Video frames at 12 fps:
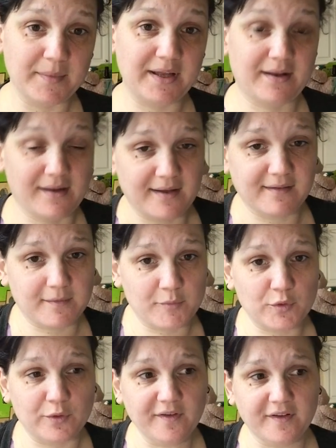And I got
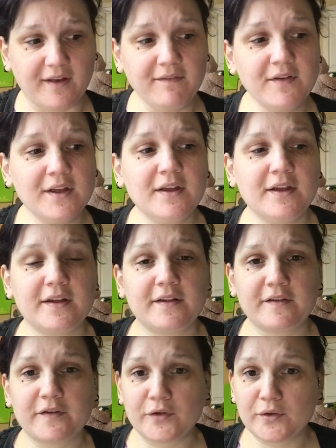some cool stuff.
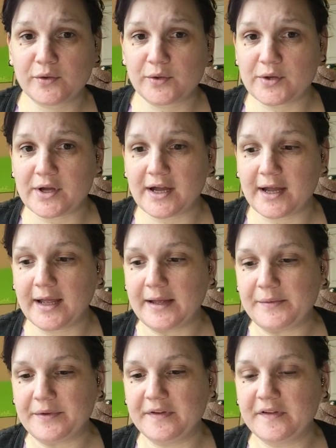So
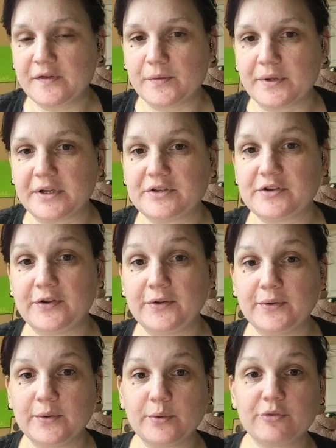I was going
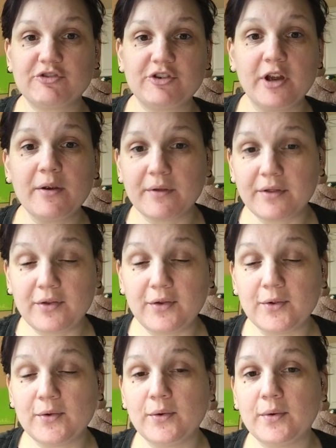to share with
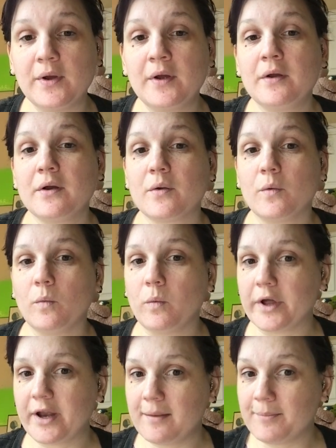you
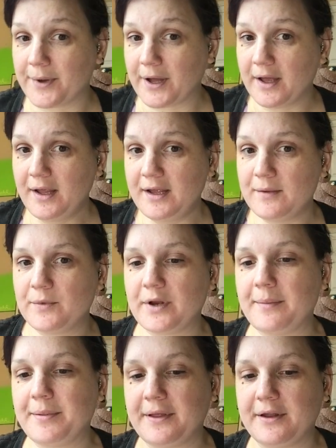what I bought and what
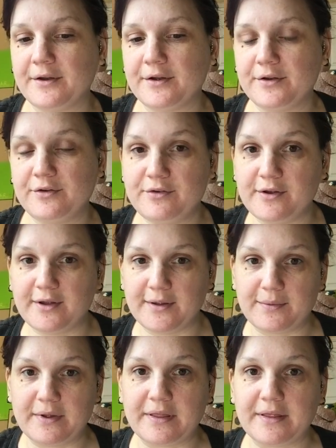I plan on
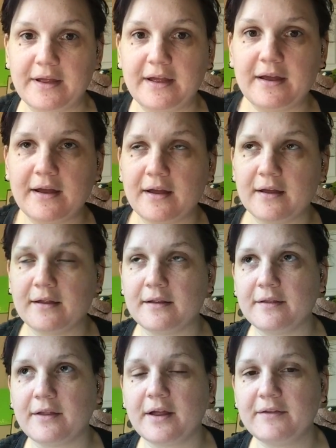doing with it.
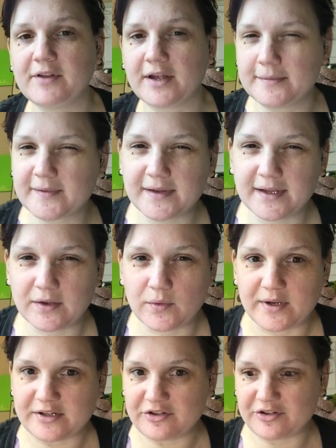A lot of times I get
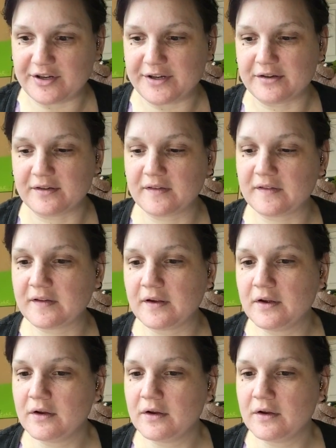questions,